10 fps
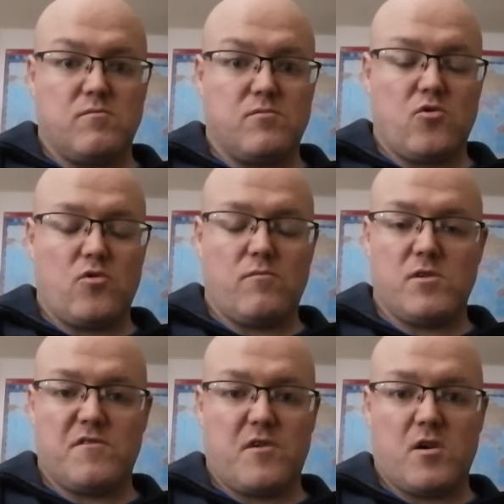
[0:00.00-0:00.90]
two of them
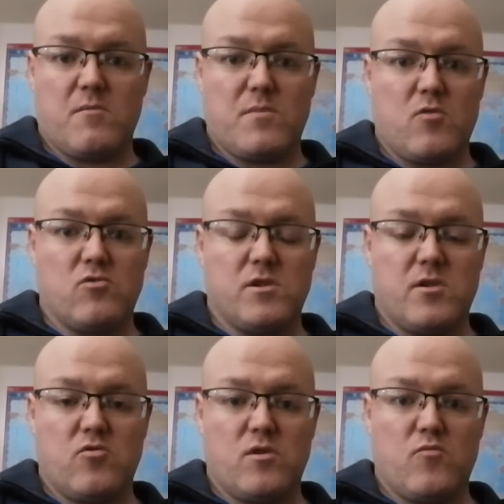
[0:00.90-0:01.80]
just fucking bailed
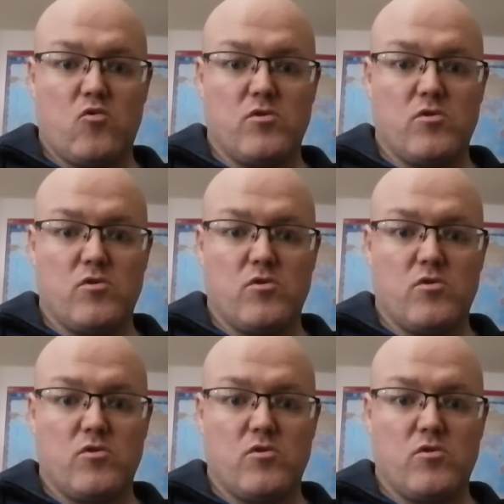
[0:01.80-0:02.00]
straight out the motor